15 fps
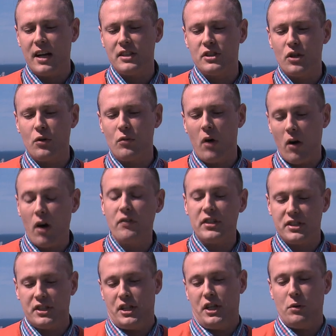so
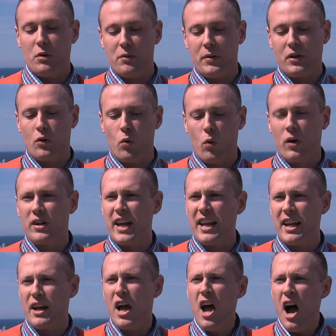obviously you would have been
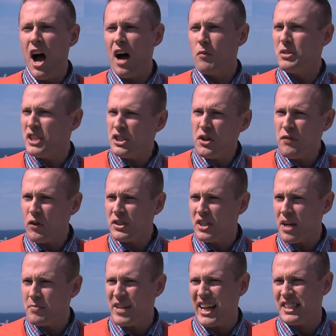coordinated. Was this your first
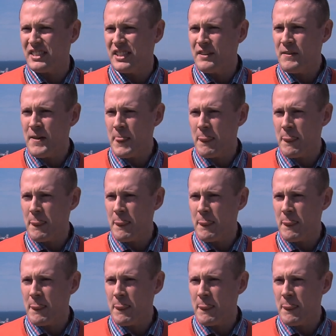time dancing?